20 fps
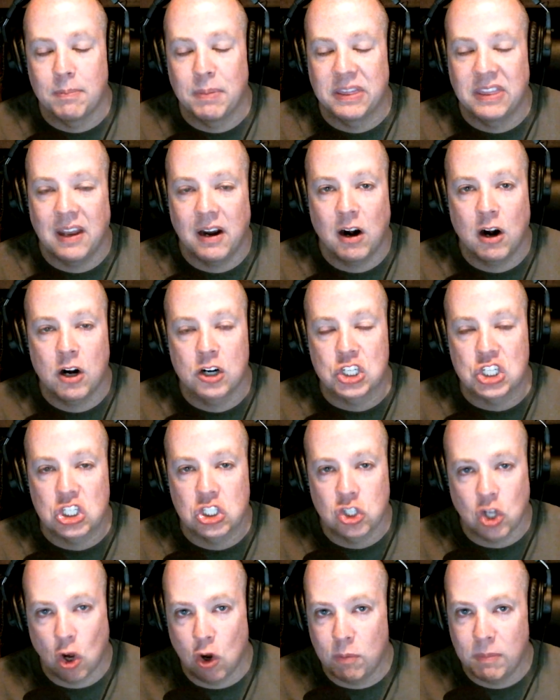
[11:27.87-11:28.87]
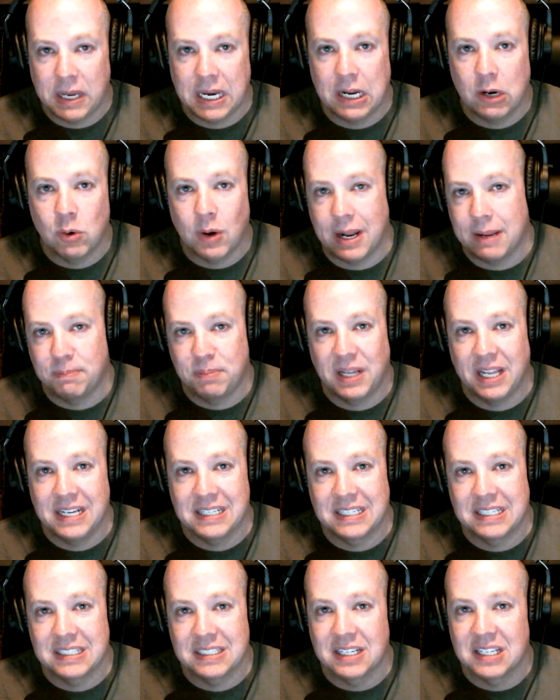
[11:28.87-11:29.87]
but there are so many great
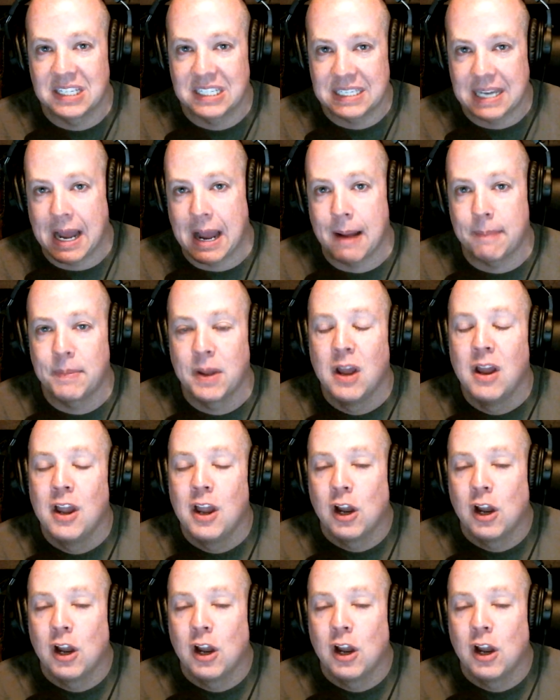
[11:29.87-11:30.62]
places to stop.